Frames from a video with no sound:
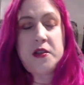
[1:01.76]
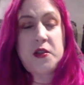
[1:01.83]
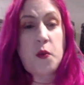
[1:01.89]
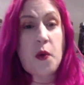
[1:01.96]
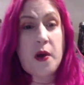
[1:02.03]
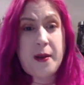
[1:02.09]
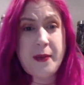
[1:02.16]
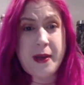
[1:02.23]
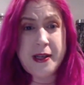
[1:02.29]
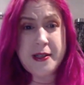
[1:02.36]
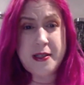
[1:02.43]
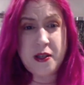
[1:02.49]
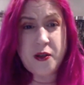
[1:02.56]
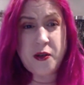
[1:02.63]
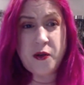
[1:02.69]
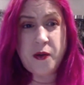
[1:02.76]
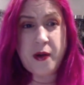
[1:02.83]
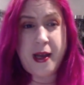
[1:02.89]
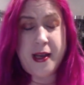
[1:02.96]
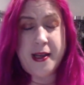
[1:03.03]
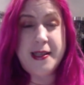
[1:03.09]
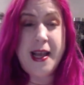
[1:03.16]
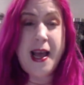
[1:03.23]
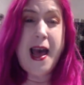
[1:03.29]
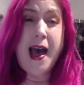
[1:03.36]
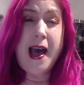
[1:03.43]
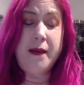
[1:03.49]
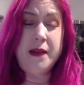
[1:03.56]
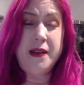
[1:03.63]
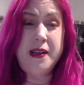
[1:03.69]
so what I'm going to do is
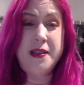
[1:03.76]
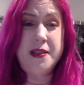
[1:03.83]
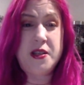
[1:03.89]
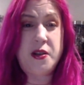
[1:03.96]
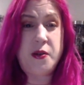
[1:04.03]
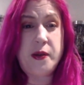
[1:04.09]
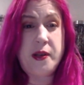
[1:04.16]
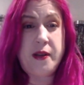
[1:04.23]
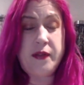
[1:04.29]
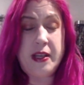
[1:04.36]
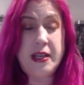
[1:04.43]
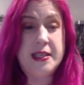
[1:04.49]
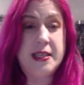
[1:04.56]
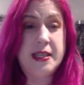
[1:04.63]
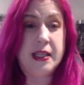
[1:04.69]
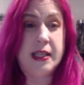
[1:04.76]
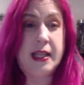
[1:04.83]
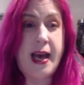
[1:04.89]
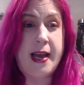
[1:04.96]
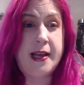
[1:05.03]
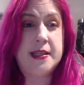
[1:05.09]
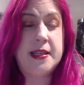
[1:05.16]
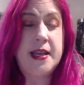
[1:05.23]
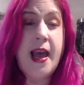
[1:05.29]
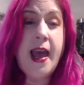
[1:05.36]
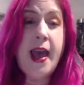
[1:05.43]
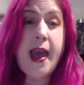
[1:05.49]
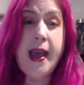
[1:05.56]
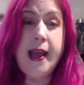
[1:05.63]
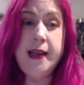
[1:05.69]
I'm going to intuitively select
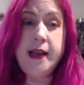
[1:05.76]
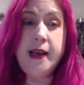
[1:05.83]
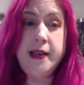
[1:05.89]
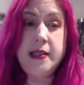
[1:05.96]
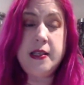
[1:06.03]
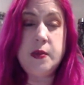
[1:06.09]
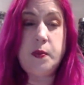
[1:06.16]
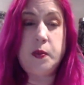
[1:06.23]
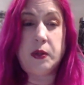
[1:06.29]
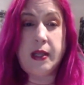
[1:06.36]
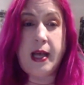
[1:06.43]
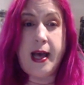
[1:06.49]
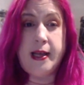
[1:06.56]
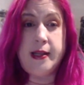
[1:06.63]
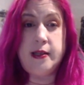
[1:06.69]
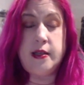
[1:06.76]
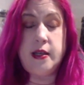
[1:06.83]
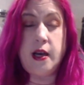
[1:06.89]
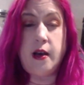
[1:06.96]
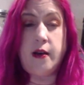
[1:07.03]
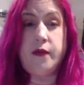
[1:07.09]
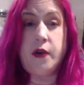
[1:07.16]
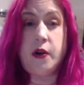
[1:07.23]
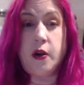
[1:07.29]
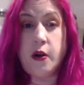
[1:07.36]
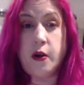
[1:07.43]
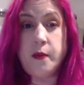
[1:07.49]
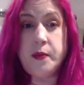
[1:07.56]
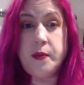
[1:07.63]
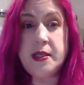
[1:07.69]
a nice blend of
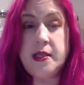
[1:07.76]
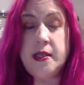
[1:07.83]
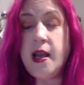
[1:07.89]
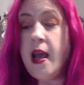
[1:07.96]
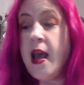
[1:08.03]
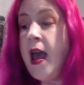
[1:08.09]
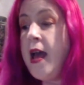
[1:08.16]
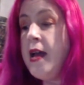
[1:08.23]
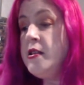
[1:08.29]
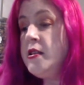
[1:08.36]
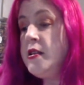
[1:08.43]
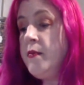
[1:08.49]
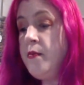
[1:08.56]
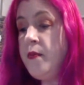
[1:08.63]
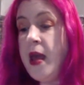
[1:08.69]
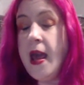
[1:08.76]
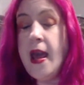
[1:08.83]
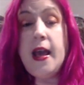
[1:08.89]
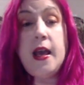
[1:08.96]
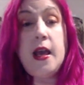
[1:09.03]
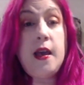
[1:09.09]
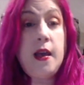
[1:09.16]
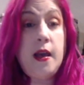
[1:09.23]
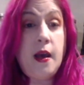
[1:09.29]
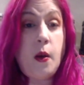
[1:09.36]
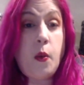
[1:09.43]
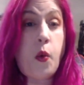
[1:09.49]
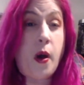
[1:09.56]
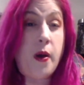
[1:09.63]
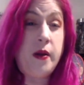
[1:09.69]
herbs to make
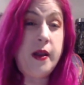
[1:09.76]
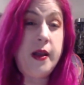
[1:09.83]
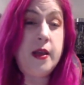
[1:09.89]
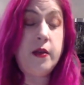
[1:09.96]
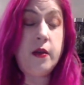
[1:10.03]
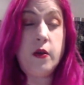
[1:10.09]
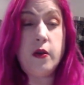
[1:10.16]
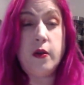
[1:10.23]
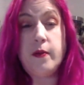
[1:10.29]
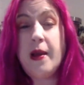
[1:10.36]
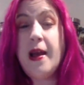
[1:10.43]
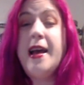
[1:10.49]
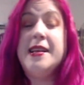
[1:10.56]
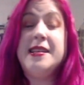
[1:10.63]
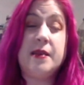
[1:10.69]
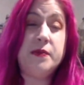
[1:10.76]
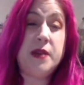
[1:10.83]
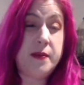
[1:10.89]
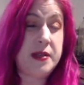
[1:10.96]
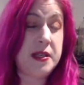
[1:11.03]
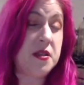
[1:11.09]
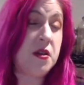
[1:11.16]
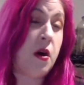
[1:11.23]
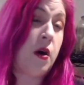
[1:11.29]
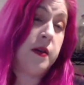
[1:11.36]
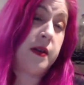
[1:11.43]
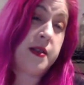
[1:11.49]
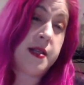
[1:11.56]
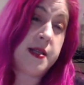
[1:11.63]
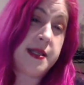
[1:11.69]
what either sometimes it's called
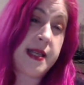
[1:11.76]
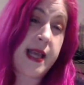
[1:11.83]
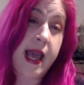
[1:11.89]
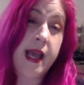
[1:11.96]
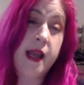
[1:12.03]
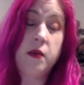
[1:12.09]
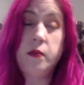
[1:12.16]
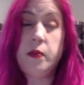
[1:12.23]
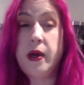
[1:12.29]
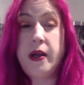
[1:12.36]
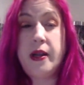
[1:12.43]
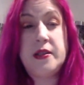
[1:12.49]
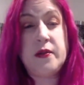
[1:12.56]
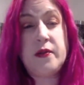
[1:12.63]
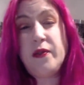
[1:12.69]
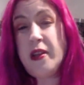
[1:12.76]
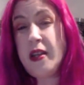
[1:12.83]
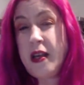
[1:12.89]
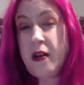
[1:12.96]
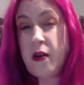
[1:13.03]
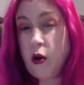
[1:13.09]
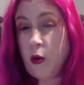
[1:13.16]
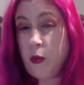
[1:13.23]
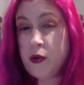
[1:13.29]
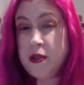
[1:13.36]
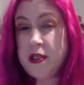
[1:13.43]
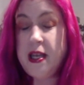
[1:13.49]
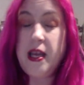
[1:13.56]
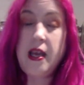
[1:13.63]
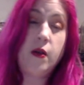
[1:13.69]
a tisane, but it's really an herbal
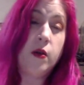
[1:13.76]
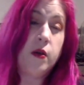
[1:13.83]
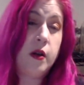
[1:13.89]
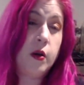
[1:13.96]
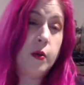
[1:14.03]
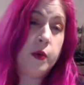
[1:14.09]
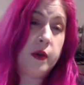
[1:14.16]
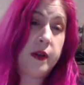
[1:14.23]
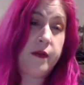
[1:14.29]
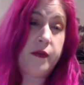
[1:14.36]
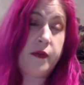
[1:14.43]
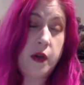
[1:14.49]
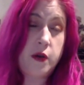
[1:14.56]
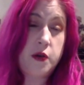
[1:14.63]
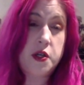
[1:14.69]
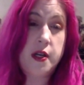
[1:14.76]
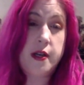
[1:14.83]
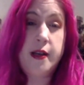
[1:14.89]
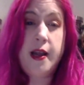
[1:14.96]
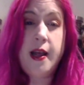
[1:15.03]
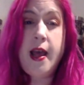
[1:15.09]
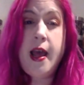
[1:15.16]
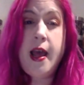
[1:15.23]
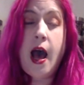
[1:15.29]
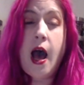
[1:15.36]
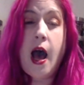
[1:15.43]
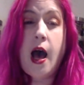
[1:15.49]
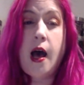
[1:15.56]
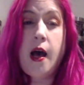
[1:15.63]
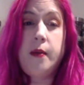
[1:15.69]
tea or an herbal infusion.
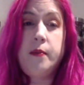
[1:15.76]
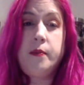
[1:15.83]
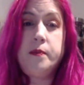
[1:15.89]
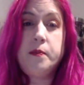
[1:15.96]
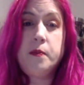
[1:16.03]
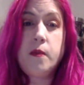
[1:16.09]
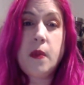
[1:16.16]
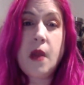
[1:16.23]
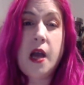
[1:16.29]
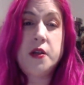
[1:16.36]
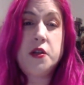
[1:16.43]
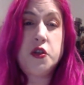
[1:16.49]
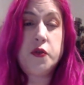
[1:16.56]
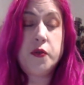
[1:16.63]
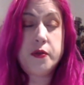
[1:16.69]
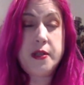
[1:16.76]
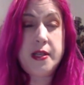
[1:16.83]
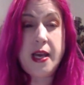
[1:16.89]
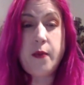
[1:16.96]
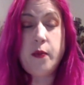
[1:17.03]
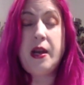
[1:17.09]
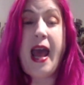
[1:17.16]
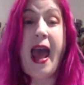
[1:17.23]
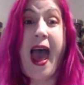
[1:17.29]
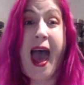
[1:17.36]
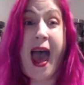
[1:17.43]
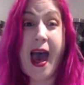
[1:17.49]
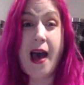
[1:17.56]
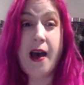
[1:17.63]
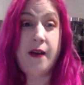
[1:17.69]
Um, a true tea would
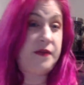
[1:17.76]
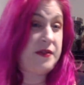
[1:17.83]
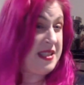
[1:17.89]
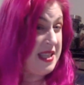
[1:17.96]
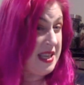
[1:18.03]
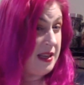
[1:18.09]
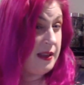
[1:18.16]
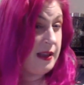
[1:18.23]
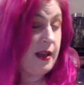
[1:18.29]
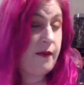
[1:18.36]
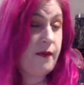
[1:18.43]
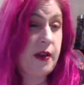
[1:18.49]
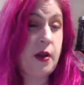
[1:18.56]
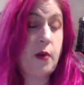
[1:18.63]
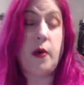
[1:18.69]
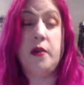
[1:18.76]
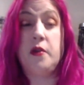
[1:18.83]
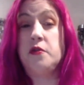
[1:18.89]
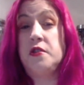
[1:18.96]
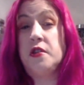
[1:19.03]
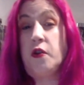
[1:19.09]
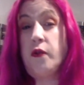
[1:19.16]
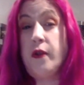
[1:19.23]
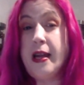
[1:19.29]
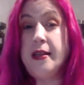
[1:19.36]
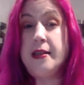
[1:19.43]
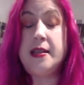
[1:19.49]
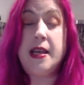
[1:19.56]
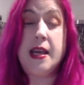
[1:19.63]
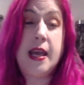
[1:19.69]
have tea leaf in it, whether it's a
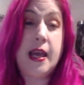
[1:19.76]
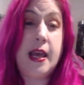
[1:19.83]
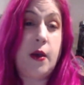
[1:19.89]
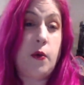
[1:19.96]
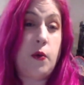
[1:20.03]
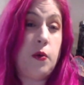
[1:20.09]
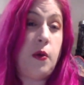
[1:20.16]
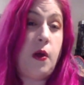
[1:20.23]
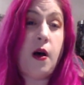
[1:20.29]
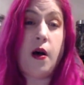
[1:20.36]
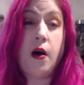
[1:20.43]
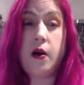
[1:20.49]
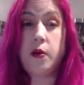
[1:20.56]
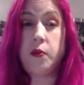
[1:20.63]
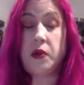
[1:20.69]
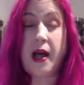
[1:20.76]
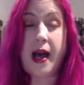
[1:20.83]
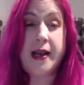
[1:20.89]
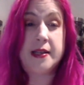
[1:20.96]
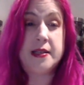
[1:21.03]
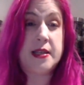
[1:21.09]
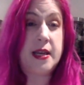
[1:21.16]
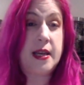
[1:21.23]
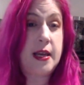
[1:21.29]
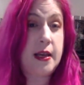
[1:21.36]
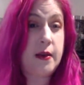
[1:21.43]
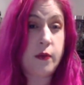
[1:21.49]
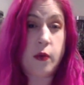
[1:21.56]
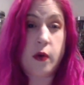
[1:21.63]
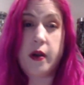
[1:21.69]
green tea, oolong, black
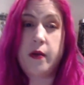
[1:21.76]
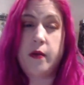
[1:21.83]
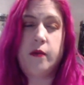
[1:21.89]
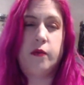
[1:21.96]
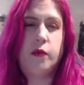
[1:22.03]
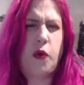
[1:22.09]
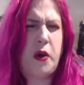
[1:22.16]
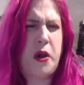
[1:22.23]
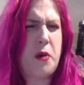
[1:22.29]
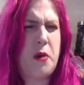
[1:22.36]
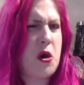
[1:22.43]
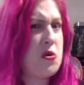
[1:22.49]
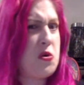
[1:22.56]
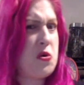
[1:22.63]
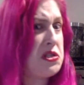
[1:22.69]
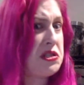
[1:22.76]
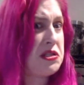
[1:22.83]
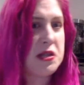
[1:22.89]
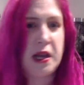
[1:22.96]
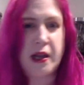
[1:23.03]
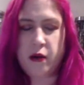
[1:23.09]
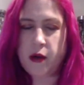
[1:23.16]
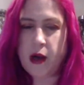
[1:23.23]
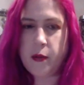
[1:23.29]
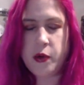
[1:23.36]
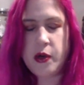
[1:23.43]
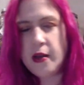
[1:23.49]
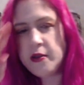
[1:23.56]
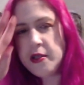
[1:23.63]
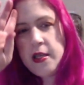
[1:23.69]
tea, roy, rooibos. I don't know how to
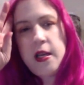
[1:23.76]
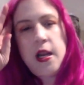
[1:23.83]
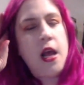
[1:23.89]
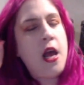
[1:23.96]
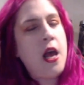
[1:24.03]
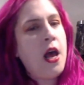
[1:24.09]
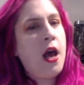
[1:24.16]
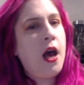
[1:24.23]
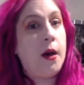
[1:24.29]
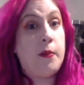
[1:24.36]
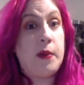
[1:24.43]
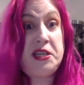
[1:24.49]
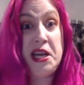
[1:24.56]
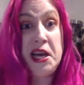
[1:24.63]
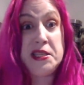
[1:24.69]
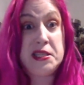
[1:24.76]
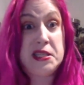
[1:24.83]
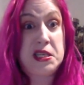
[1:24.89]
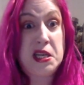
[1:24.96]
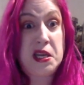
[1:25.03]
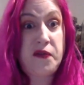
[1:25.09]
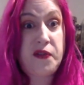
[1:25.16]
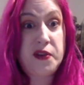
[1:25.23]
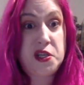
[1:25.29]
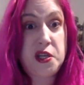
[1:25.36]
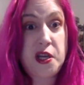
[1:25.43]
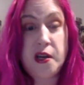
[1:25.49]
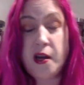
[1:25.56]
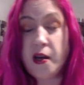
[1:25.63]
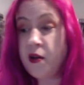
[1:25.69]
pronounce it. Uh, my dad's the tea
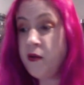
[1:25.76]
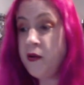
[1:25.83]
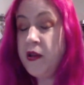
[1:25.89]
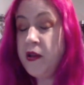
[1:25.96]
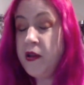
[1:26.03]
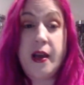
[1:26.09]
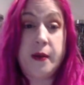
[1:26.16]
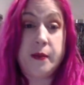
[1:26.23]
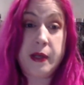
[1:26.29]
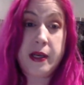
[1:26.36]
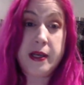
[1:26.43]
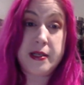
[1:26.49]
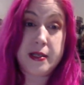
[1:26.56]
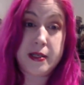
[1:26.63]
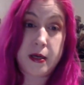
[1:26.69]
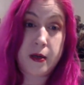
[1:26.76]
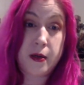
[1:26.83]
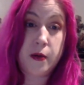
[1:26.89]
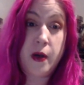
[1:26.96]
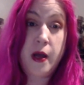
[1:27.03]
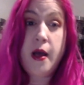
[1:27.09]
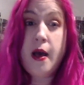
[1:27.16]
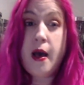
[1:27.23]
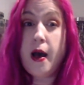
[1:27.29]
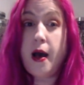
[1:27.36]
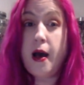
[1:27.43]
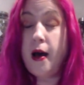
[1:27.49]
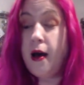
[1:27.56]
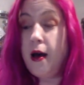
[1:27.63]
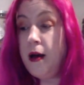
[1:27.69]
aficionado in the family, so
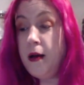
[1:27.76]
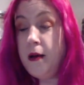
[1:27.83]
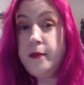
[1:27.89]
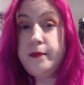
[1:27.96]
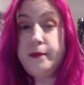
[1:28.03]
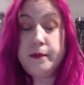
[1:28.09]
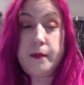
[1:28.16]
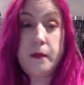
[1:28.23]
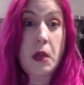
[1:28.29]
um,